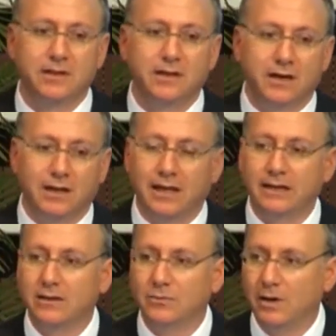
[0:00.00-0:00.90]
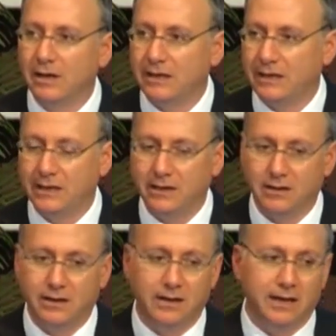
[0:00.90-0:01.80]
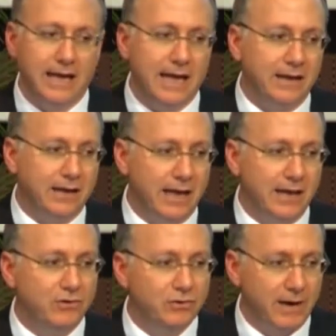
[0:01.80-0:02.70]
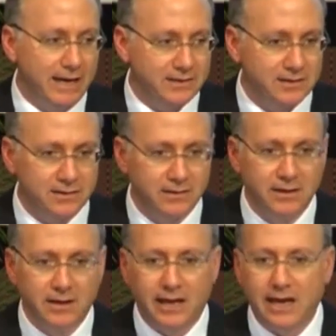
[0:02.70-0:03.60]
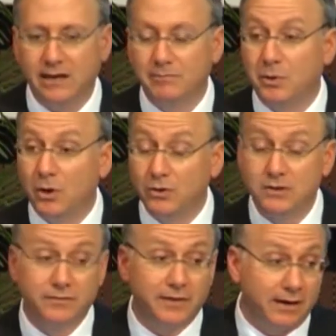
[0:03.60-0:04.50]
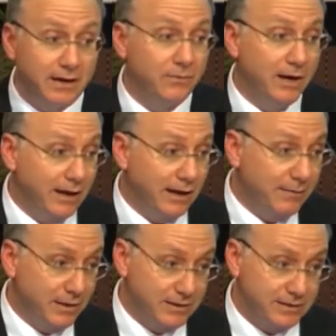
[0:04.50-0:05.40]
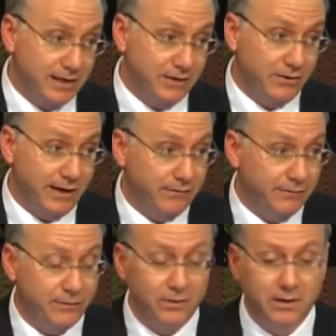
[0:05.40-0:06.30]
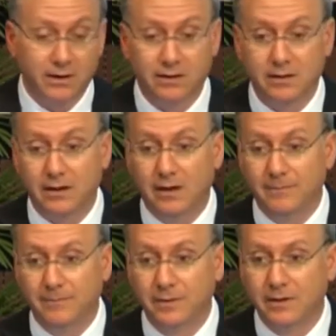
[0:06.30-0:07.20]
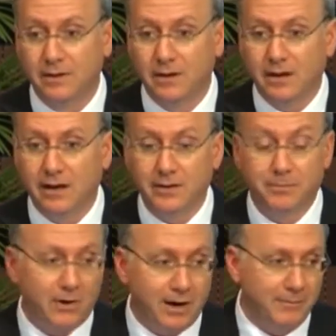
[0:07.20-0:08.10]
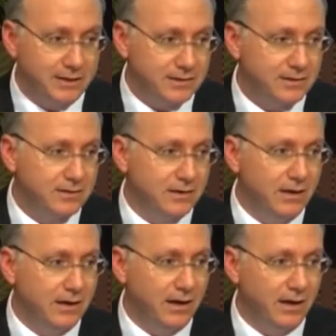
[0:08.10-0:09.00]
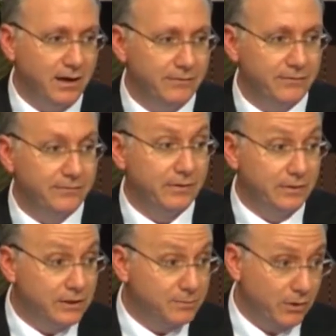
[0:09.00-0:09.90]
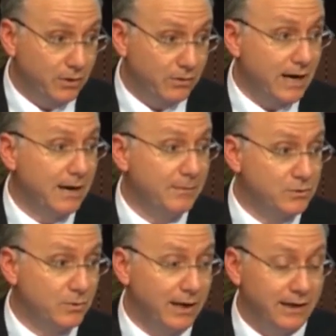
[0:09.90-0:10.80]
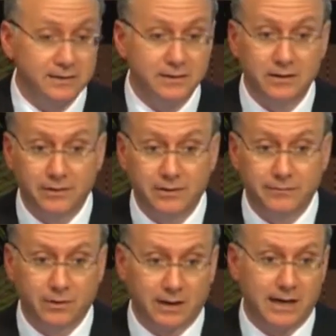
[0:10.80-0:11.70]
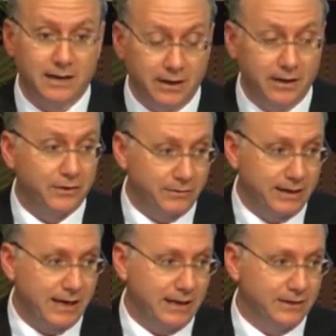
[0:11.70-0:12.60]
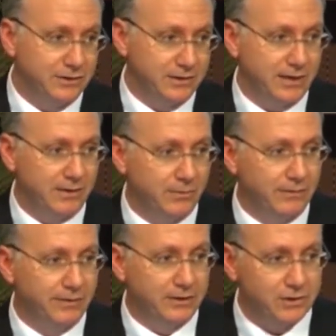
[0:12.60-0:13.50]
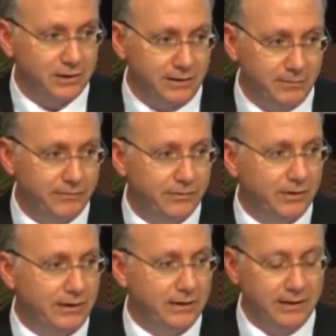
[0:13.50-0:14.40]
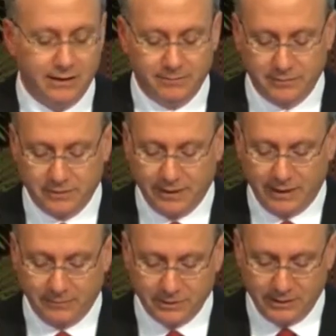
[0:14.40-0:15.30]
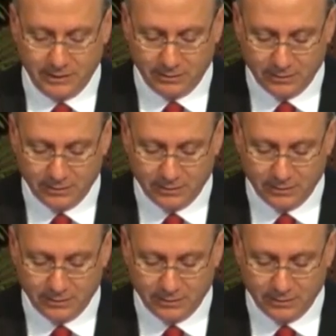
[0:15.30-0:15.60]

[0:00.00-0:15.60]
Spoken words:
like the one here at NUS. And it bodes very well, I must say, Greg, for the promise of this program as well as the other 3 colleges that will eventually be fully developed here.